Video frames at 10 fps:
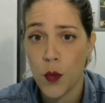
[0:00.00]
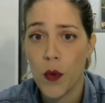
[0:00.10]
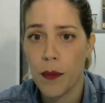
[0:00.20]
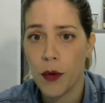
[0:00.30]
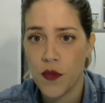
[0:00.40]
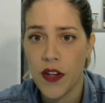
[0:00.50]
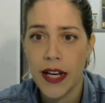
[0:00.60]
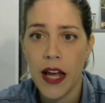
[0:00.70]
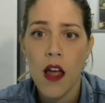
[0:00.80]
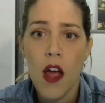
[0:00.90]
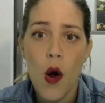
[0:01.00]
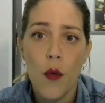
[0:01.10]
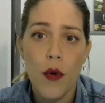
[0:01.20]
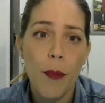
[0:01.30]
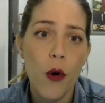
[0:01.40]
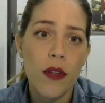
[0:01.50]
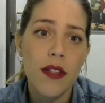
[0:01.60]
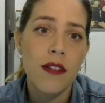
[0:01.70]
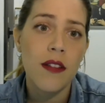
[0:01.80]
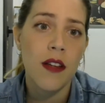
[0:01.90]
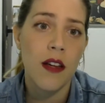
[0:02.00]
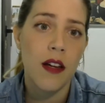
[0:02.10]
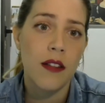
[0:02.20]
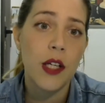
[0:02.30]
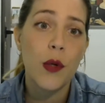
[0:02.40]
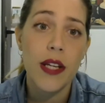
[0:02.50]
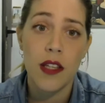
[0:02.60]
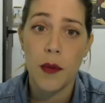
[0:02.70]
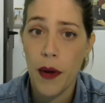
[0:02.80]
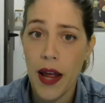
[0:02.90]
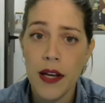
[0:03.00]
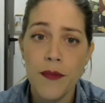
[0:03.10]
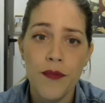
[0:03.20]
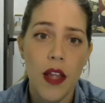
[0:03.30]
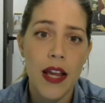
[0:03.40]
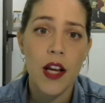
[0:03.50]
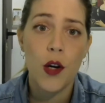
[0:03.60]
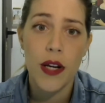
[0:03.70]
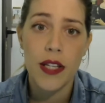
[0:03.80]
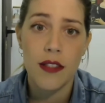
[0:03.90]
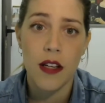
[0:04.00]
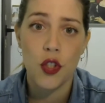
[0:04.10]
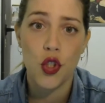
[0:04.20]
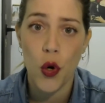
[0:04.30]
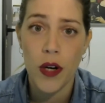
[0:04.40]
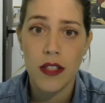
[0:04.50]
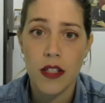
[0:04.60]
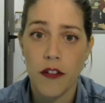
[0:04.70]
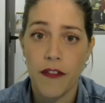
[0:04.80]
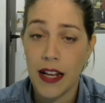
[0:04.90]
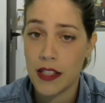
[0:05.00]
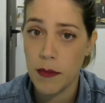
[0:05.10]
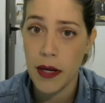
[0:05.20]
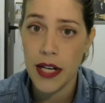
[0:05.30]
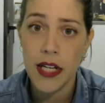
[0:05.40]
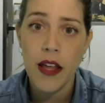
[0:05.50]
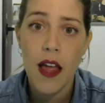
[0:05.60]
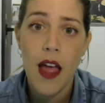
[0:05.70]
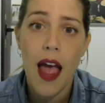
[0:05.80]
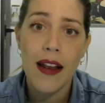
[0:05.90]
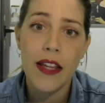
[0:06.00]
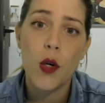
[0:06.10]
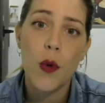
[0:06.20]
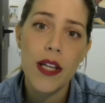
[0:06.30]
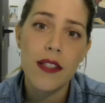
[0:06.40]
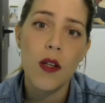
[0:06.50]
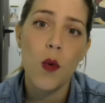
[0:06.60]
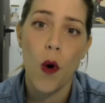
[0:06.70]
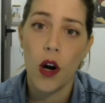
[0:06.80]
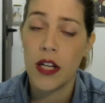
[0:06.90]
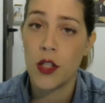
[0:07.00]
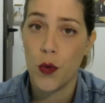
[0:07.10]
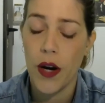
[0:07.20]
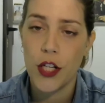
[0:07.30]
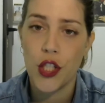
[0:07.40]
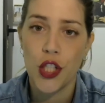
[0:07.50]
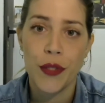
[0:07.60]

Boswellia reported decreased pain, increased joint flexibility, and increased walking duration.